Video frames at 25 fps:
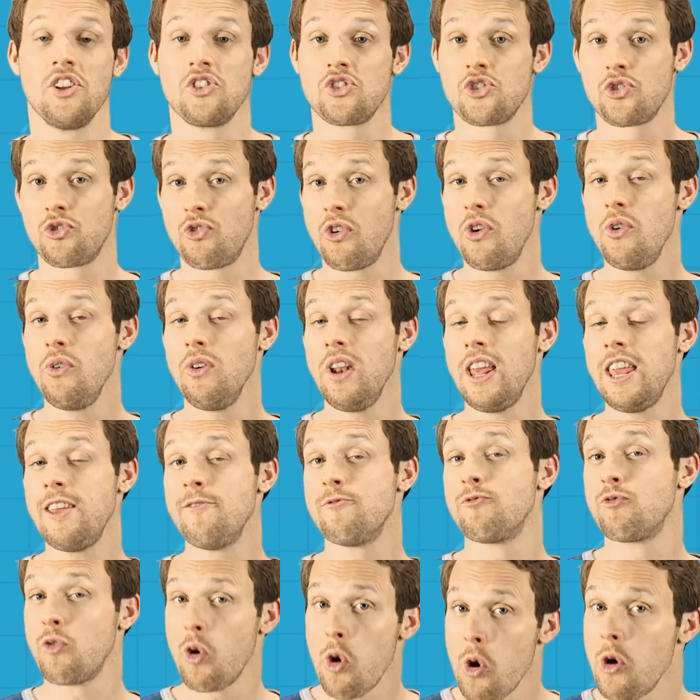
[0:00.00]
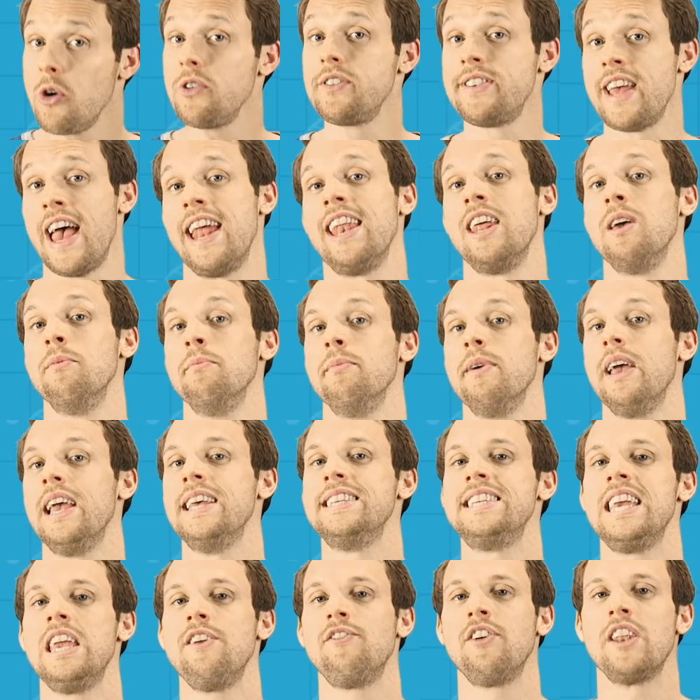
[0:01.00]
Truly raw denim
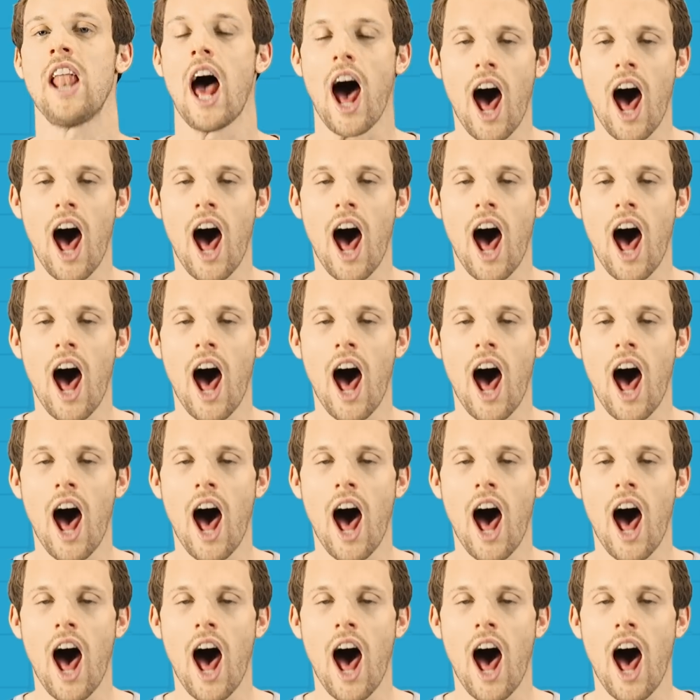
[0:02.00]
is even